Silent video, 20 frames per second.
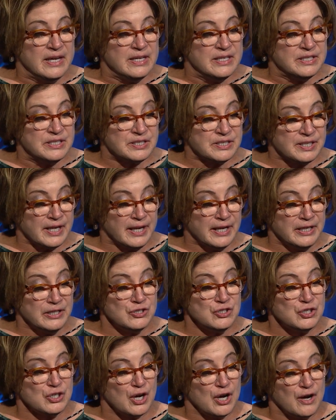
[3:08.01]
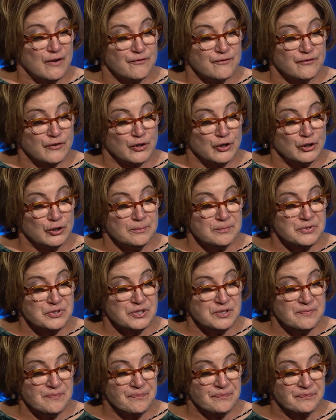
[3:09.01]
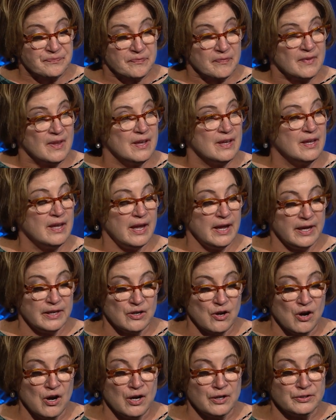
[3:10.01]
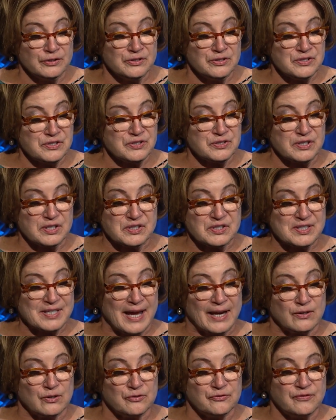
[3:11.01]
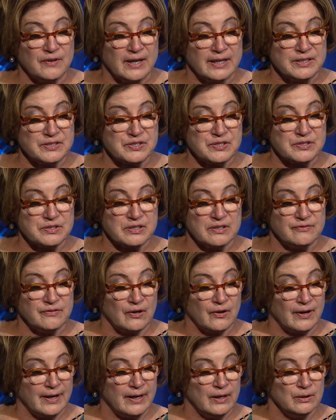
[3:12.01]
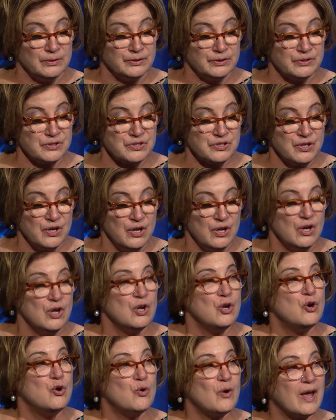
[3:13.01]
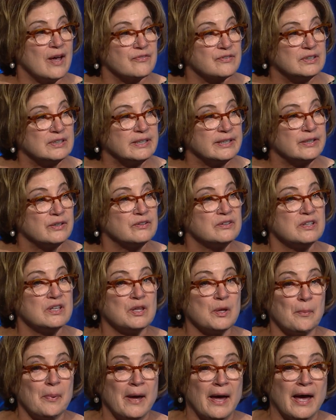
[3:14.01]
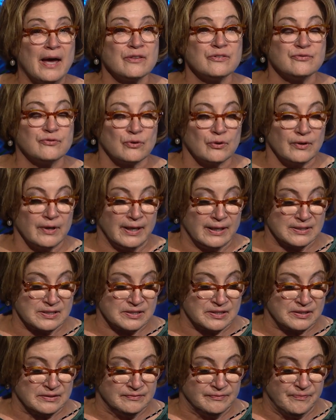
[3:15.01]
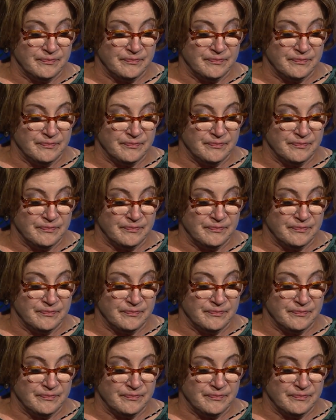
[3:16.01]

SAGE affirms and honors the sacrifices of our elders who have cleared the path for us.